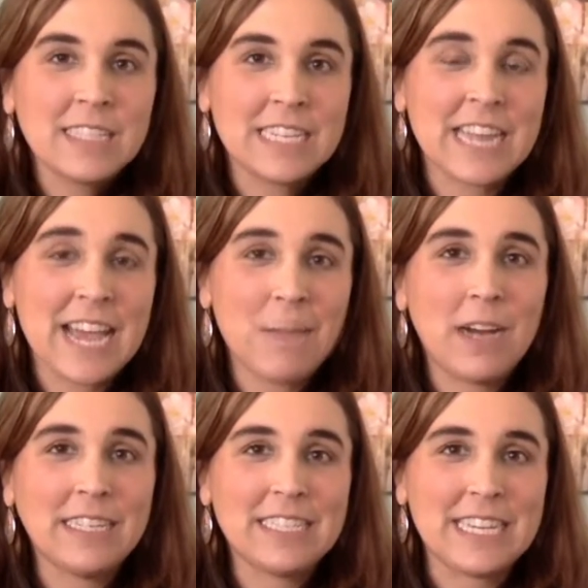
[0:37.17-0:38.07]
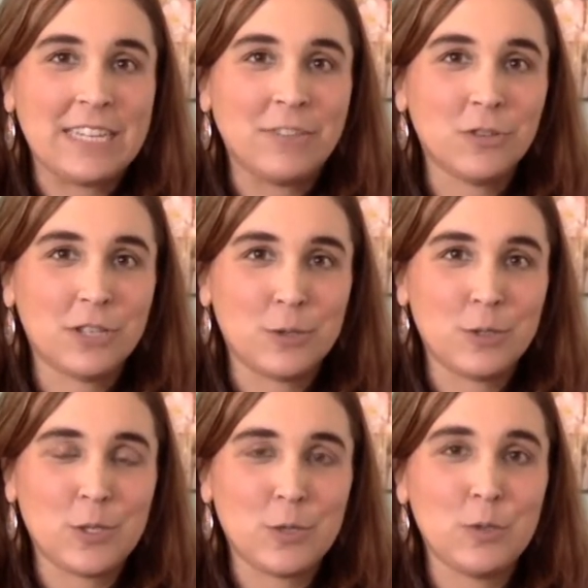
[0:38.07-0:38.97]
Today I wanted to
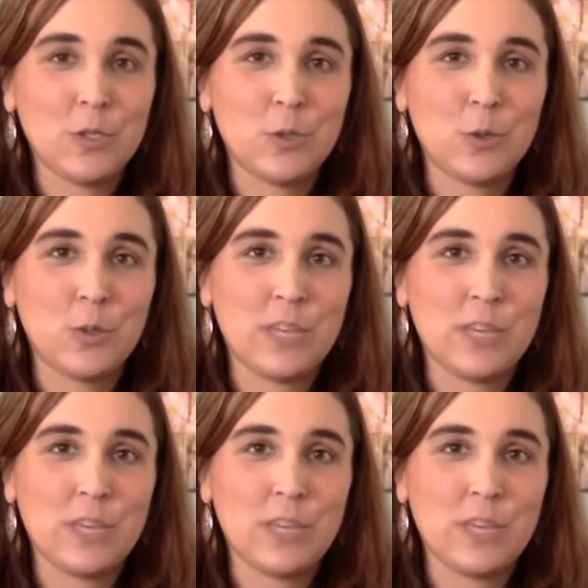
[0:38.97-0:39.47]
introduce you to